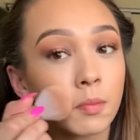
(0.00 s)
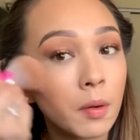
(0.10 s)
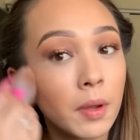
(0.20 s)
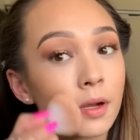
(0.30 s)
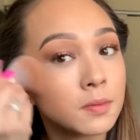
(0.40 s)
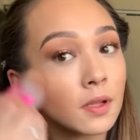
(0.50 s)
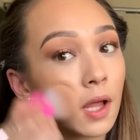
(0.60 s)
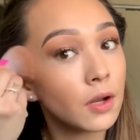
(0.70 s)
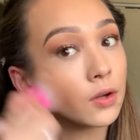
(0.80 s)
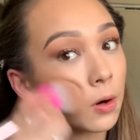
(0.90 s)
makeup's a
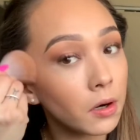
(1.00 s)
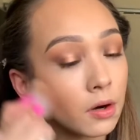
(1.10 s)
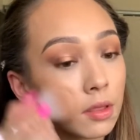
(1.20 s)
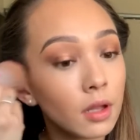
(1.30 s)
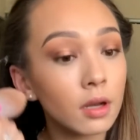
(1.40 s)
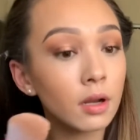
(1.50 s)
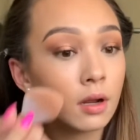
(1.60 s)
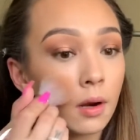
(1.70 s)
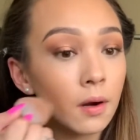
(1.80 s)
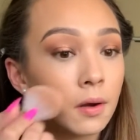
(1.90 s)
lot darker than
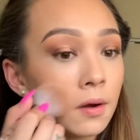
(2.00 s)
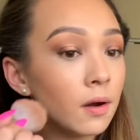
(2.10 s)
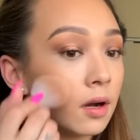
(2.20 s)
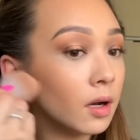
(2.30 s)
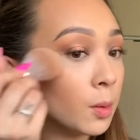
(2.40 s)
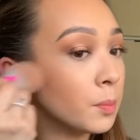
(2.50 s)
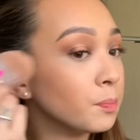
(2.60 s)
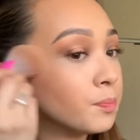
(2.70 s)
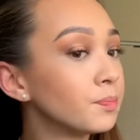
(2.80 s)
I